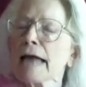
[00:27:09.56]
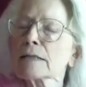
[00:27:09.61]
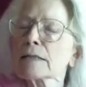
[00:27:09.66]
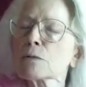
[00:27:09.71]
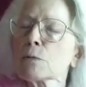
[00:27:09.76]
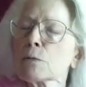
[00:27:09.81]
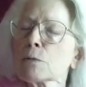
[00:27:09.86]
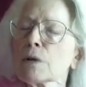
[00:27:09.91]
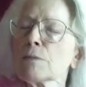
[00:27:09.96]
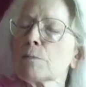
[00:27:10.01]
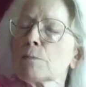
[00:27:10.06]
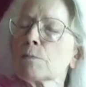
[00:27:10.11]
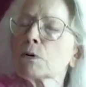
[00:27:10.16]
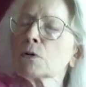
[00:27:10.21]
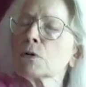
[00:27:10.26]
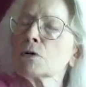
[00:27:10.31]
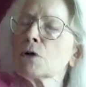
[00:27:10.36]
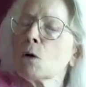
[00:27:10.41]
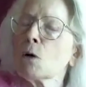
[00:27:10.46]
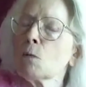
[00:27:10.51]
that's when
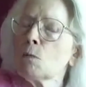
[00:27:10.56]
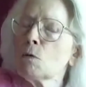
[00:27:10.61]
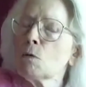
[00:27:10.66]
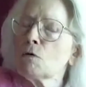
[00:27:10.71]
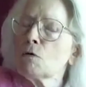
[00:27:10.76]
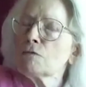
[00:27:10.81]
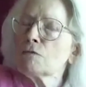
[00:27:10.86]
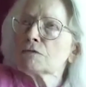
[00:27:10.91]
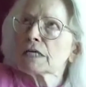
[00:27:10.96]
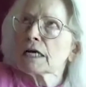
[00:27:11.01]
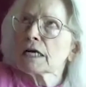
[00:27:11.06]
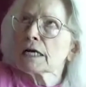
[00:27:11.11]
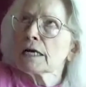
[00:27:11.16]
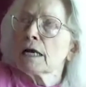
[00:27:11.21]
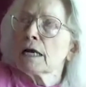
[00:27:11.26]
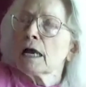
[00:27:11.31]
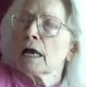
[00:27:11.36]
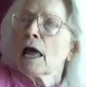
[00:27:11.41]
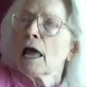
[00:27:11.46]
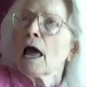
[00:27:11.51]
Pluto moves
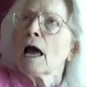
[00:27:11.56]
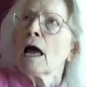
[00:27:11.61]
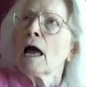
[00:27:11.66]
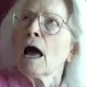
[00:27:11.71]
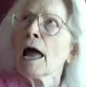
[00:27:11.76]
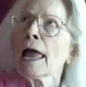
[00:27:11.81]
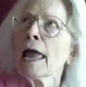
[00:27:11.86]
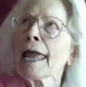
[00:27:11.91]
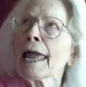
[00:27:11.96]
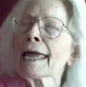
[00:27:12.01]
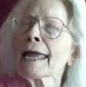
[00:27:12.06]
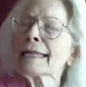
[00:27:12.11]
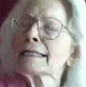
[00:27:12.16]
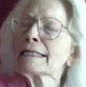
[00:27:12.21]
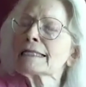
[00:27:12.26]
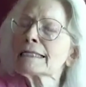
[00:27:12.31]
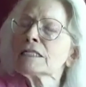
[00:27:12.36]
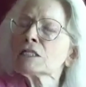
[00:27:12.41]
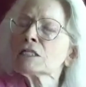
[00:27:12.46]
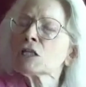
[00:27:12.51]
in. It's